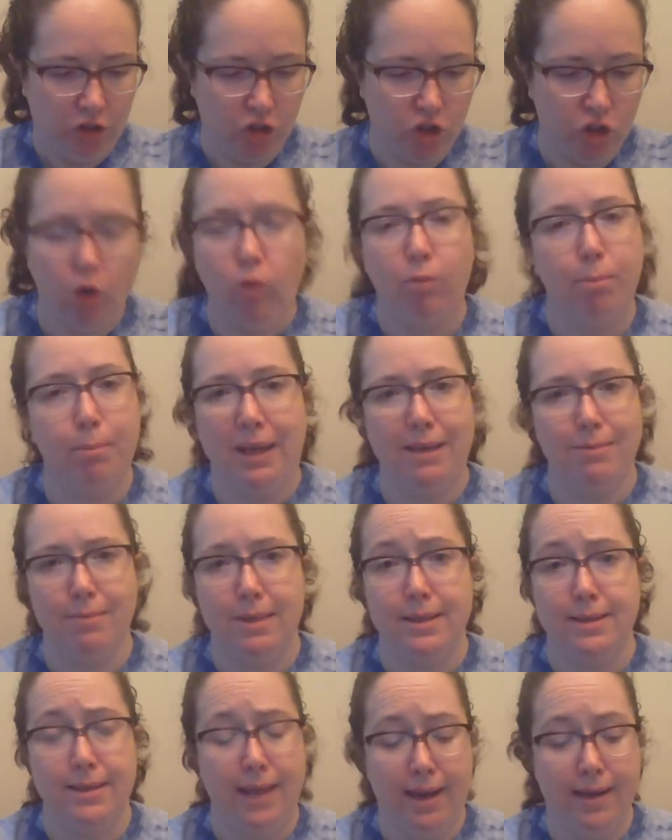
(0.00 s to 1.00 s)
"Don't make me
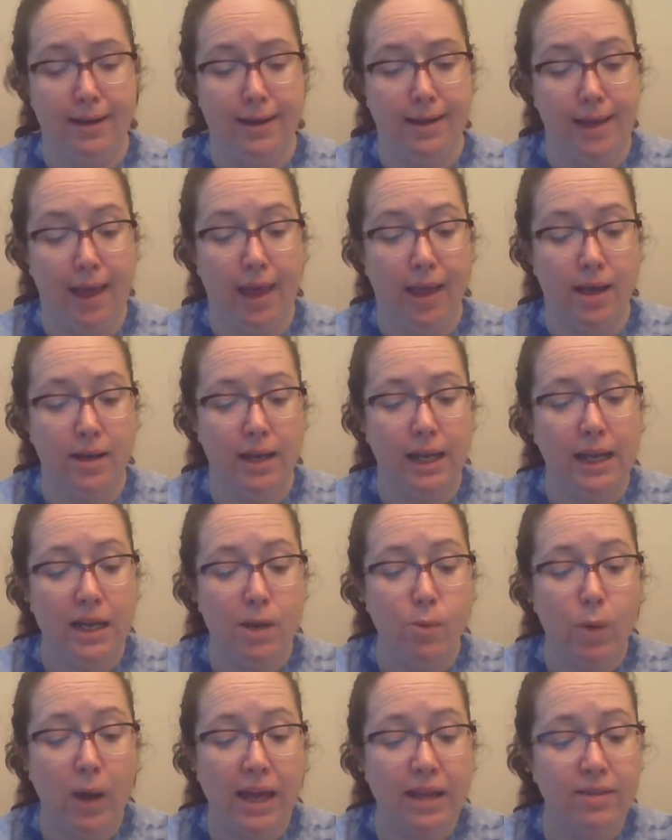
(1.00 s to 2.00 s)
say it again.
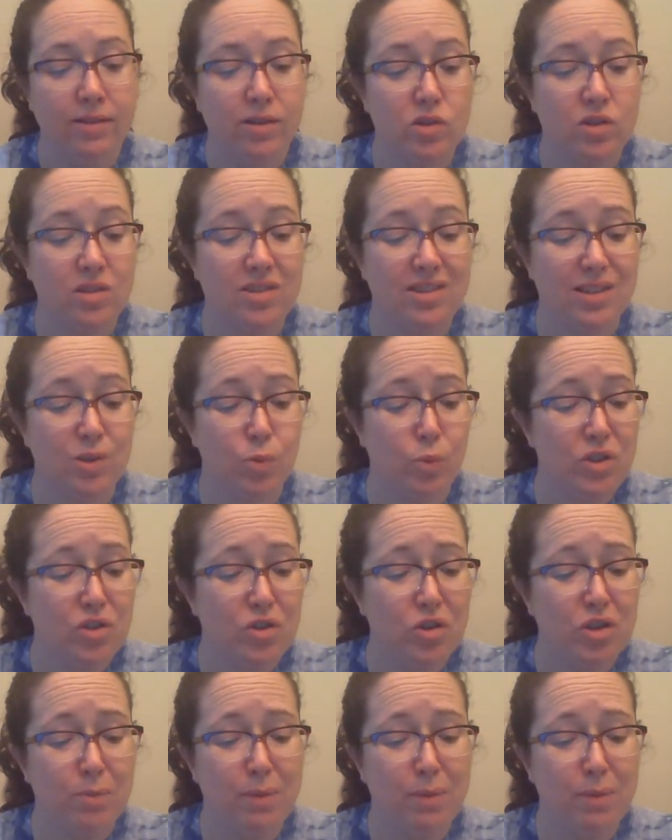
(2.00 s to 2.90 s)
Anyway, this wizard,